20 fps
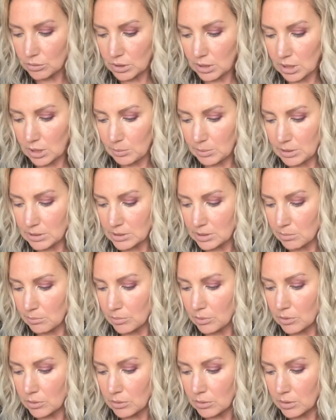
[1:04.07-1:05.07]
keep it
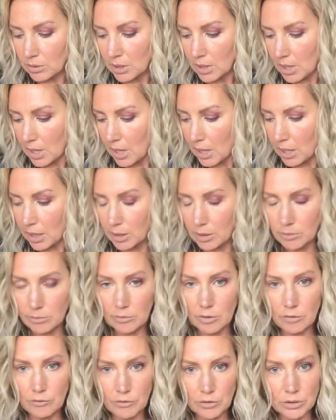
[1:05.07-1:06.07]
simple.
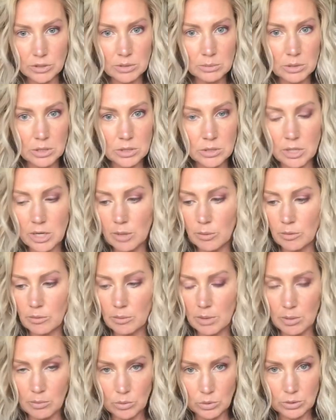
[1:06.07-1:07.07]
First, I'm going to start out with my
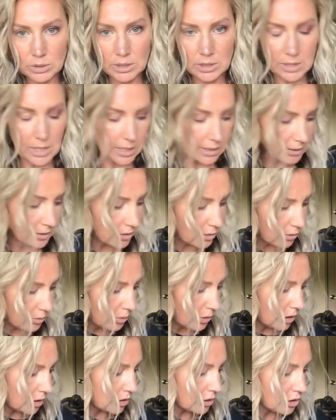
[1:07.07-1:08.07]
multitasker
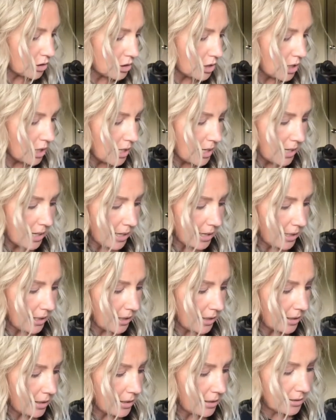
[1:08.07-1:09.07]
brush,
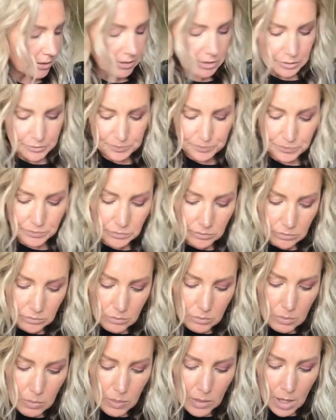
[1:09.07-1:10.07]
and
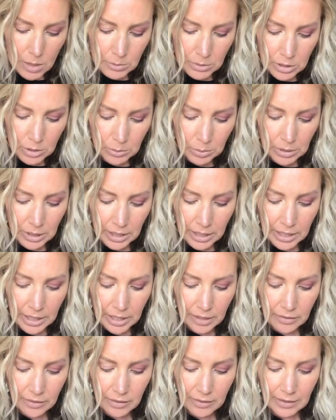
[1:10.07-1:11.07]
I'm going to apply
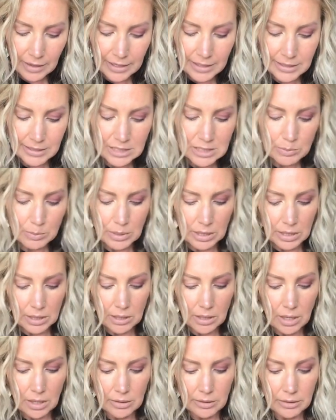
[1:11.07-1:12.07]
the lightest pink
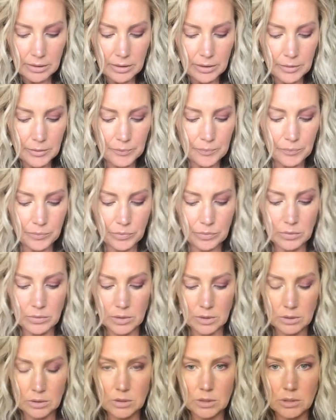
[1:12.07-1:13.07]
color.
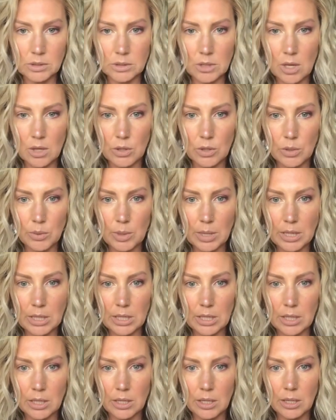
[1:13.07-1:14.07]
It's this color right
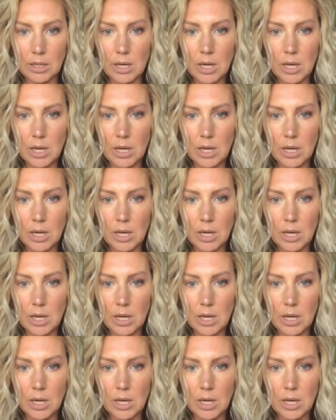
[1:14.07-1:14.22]
here,